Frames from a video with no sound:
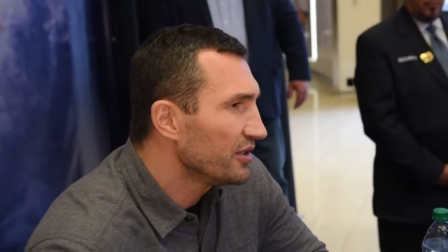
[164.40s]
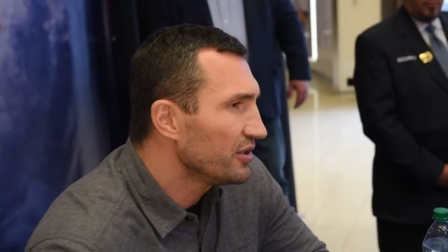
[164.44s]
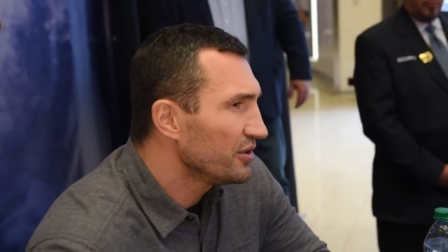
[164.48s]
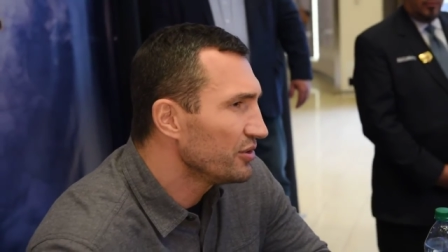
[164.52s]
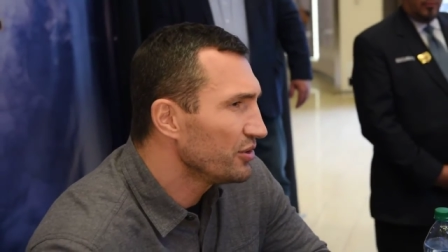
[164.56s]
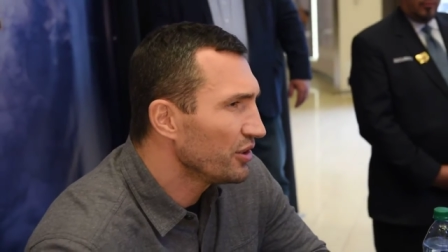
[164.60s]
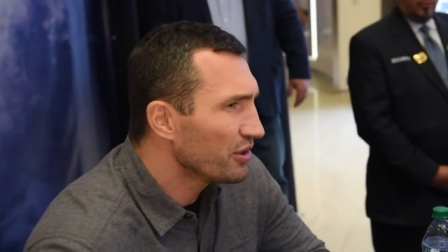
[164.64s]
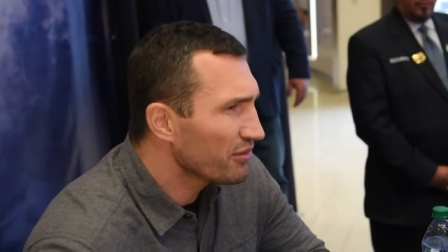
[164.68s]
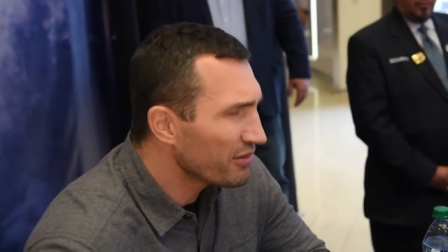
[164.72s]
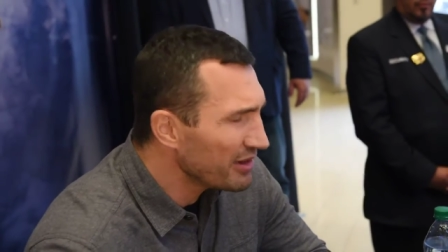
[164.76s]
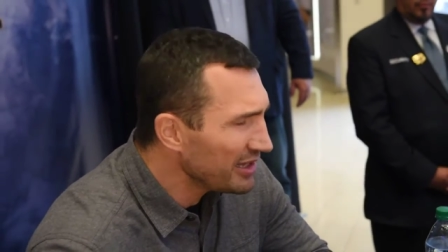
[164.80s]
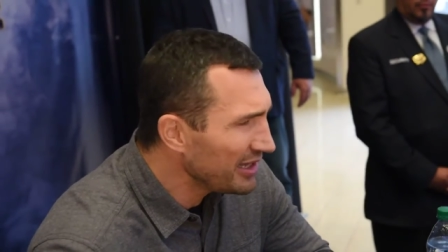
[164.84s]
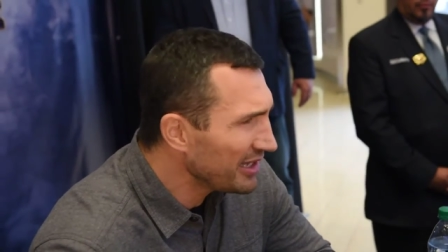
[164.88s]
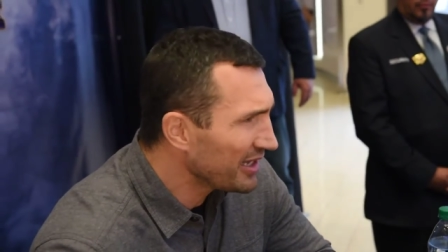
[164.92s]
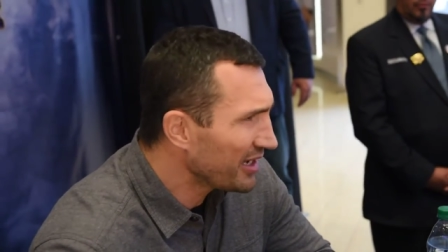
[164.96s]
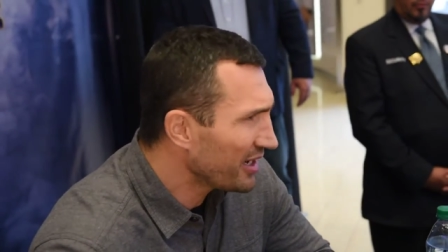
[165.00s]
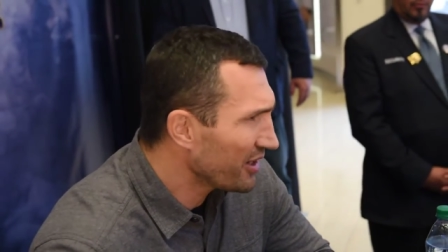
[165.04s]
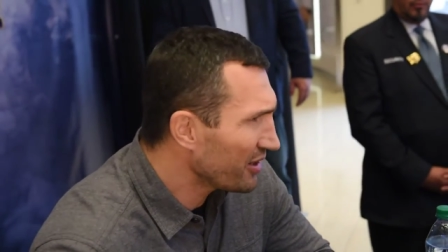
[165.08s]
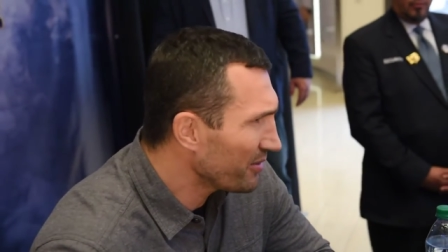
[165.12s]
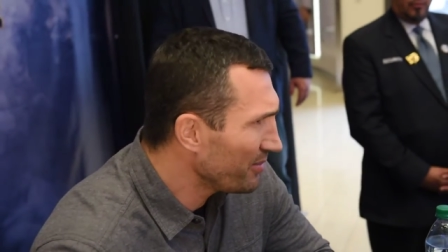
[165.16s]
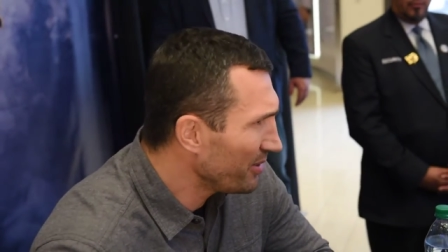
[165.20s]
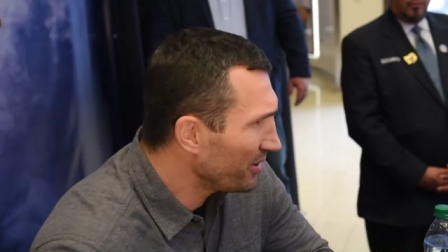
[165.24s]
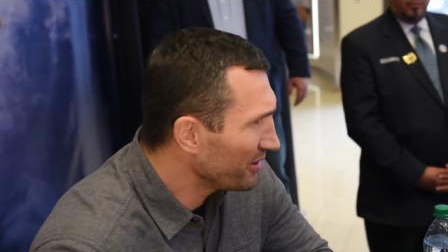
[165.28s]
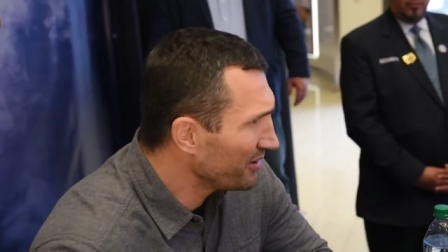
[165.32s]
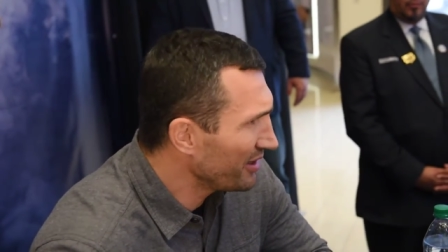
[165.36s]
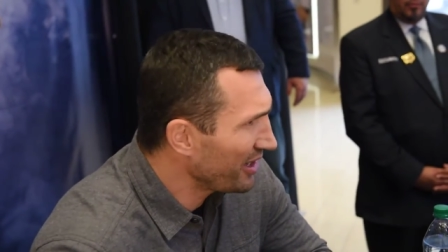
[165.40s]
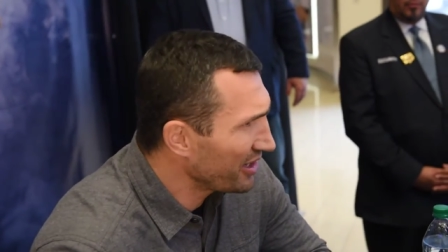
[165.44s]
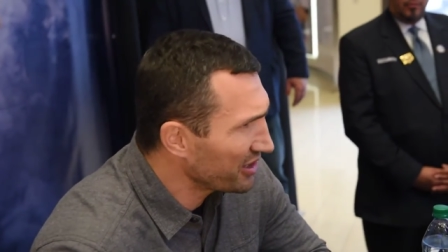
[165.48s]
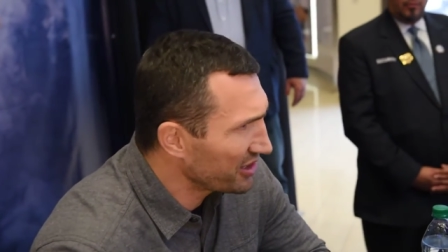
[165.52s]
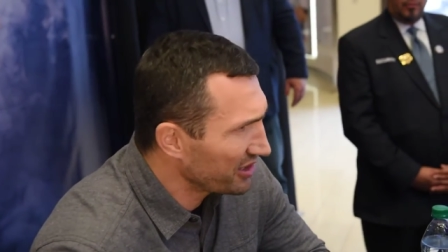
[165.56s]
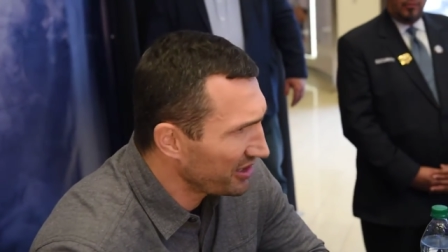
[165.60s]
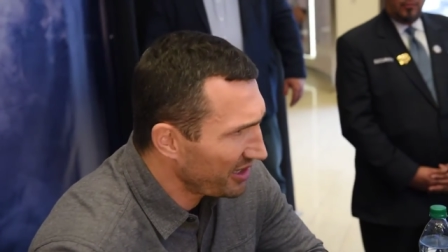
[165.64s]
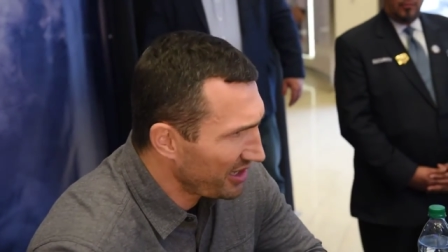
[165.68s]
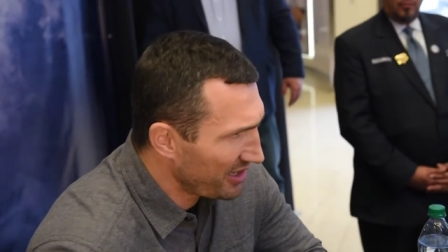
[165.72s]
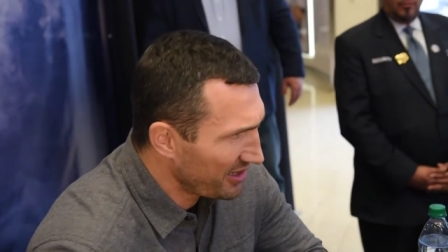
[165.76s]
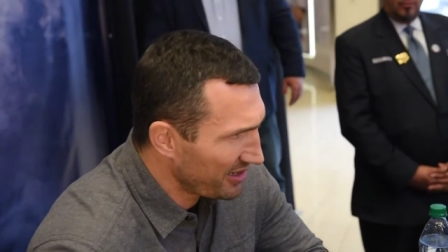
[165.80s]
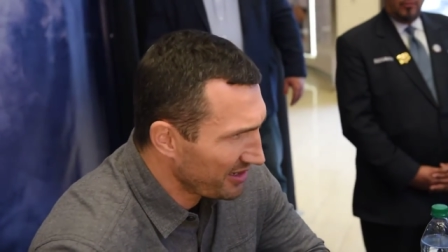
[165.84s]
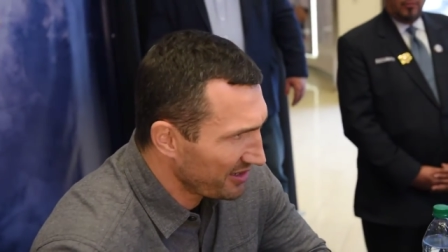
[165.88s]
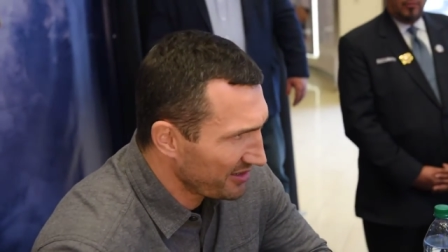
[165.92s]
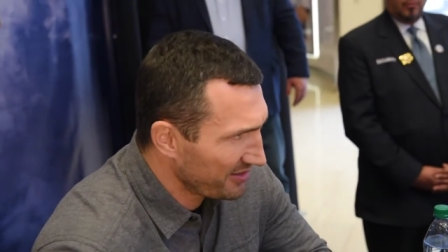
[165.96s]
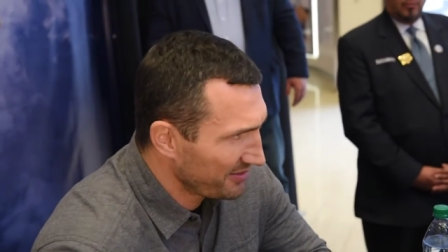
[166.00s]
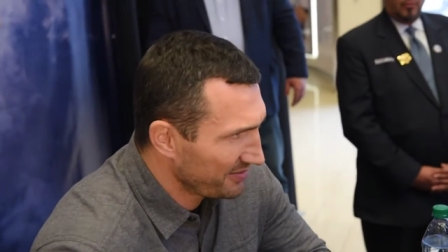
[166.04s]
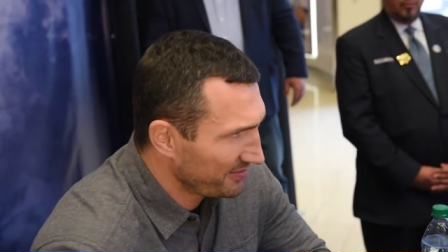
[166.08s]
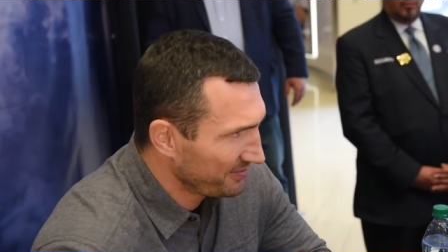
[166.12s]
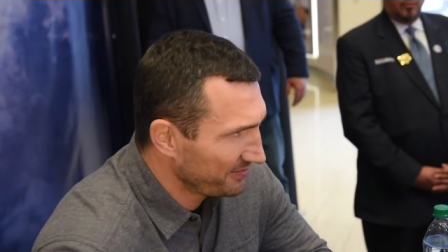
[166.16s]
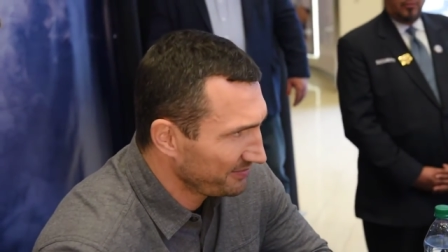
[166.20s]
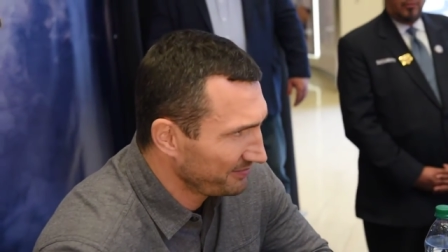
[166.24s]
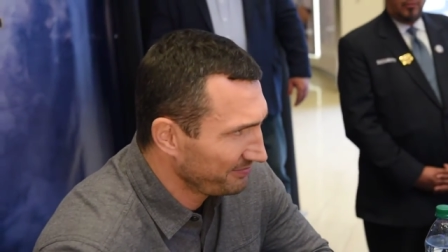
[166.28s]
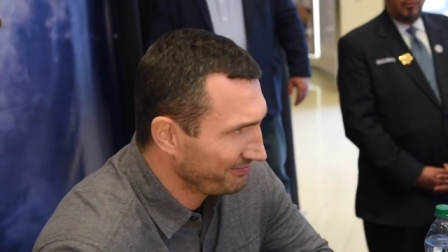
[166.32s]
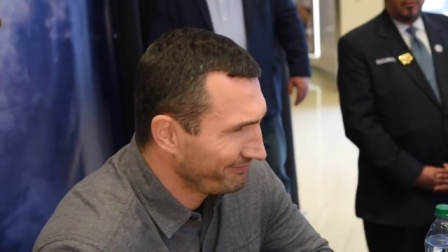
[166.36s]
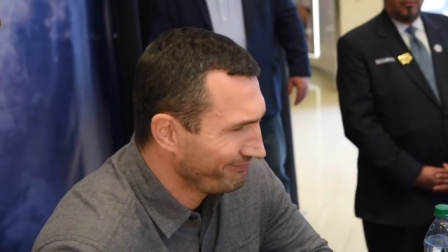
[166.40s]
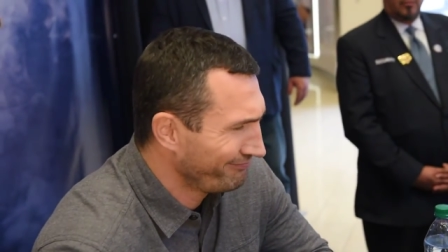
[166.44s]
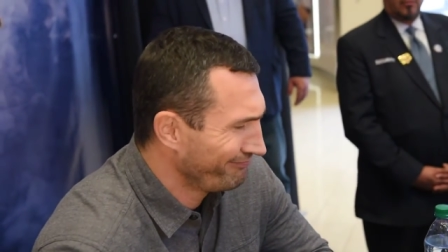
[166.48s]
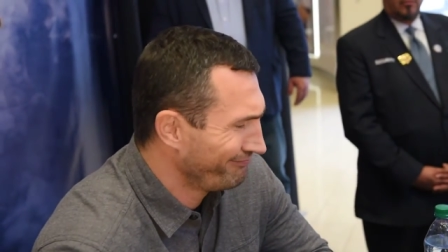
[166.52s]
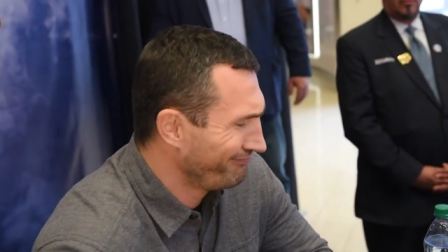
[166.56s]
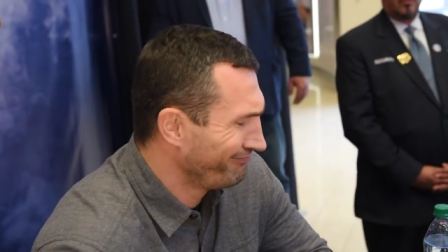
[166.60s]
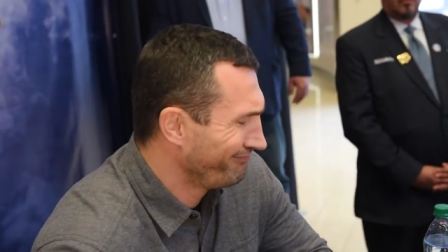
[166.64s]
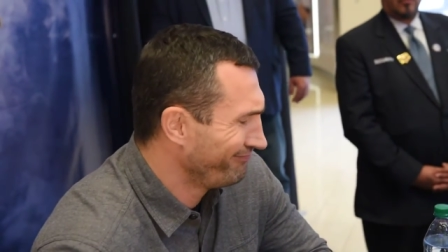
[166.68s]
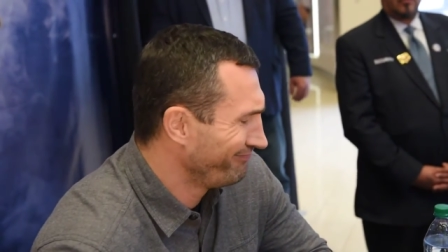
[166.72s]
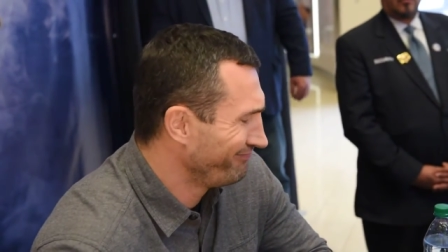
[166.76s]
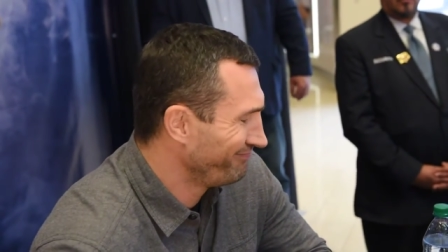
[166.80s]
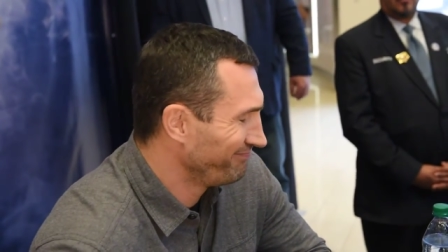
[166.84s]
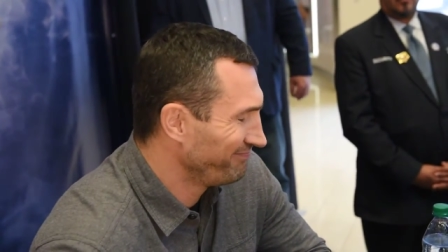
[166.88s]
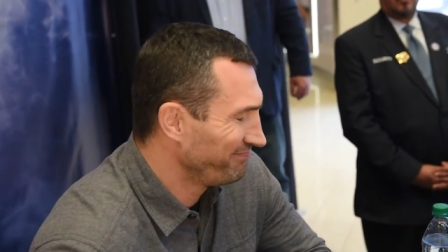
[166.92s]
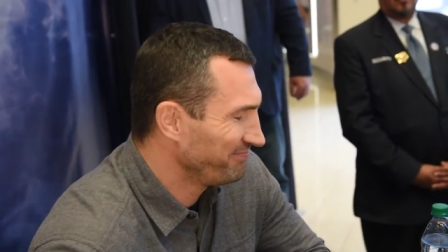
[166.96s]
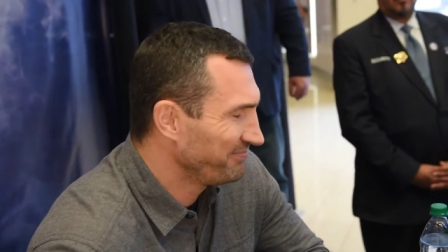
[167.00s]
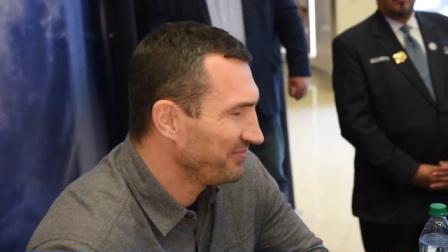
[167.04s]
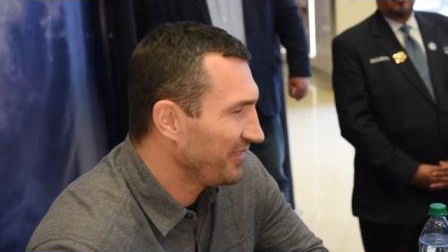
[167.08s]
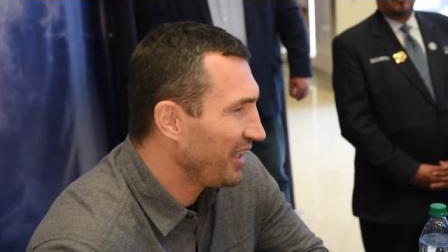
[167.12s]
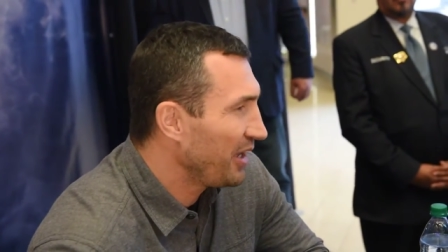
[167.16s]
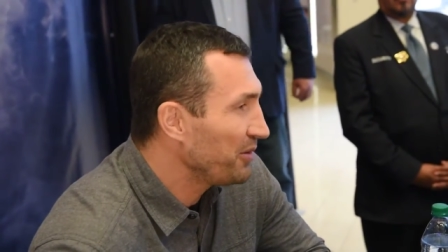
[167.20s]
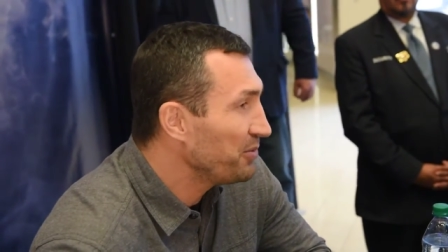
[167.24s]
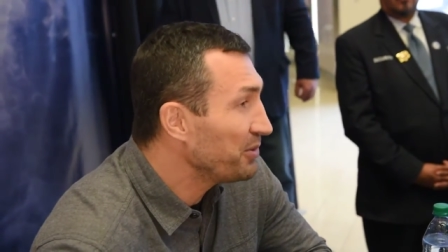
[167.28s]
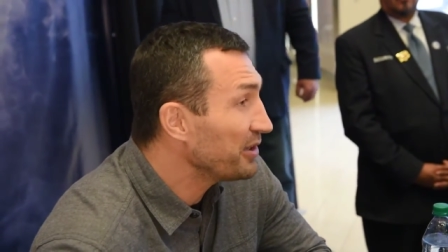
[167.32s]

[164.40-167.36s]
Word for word: do I really care about nationality? I